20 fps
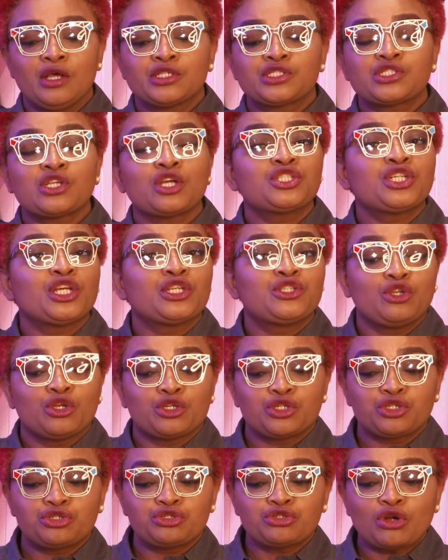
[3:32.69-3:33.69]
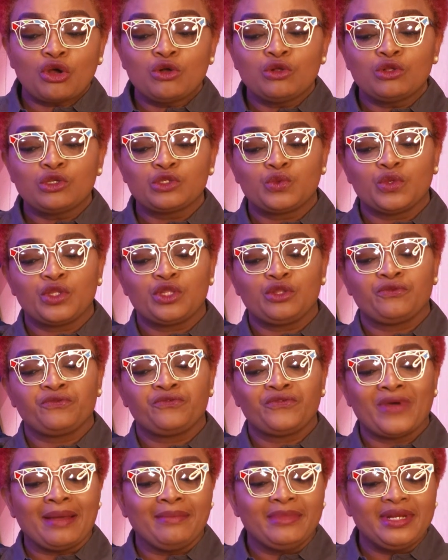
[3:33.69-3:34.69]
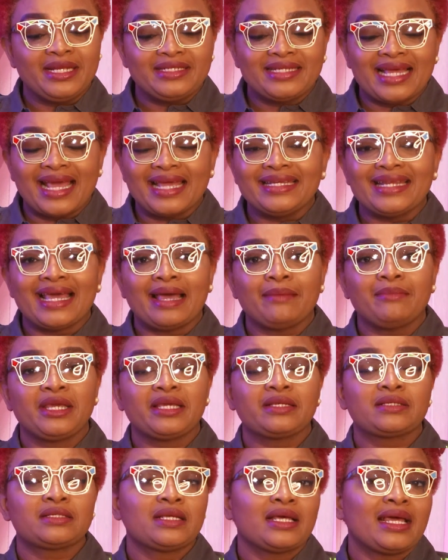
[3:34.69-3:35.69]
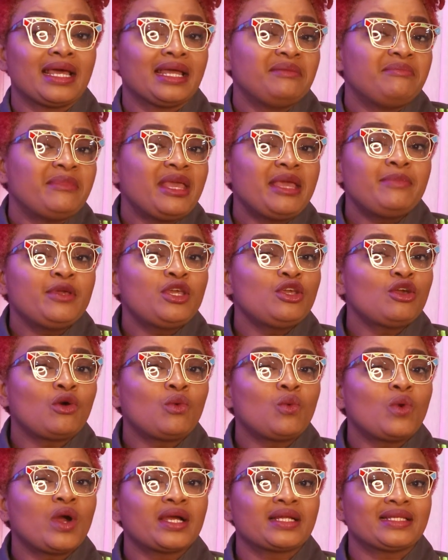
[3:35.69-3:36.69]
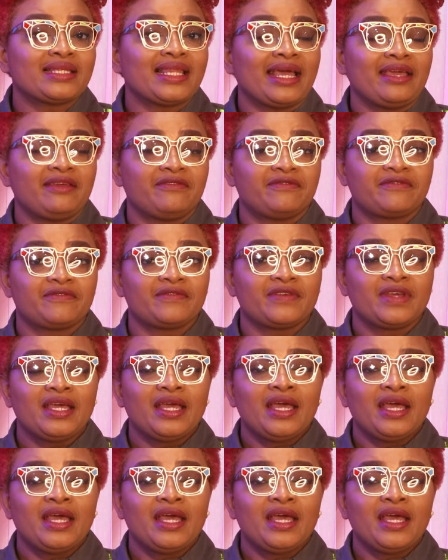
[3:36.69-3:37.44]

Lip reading: such as your struggles with family dynamics and maybe your work life.